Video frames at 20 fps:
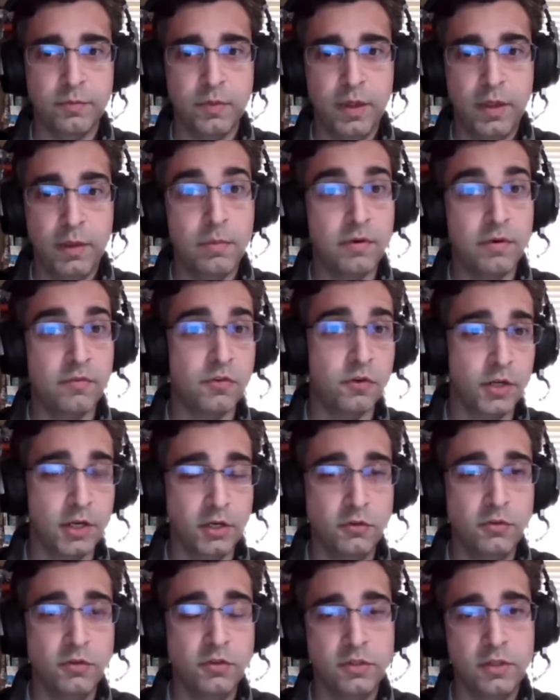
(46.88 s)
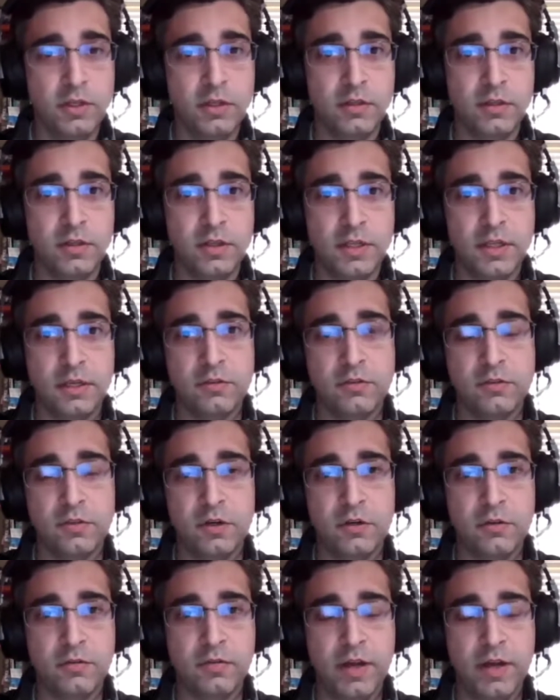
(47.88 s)
But if you're interested in the
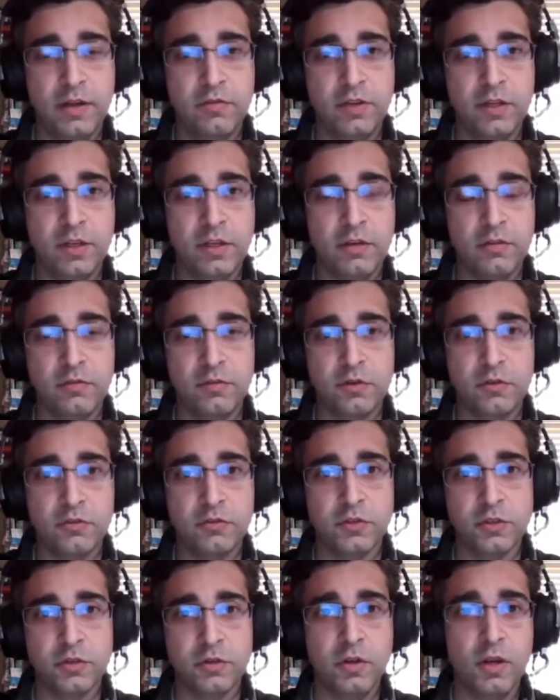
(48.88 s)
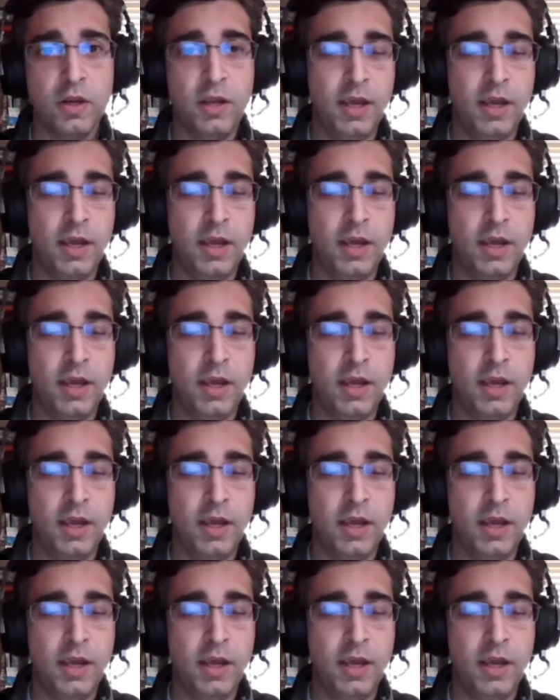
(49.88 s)
Kickstarter 5e conversion,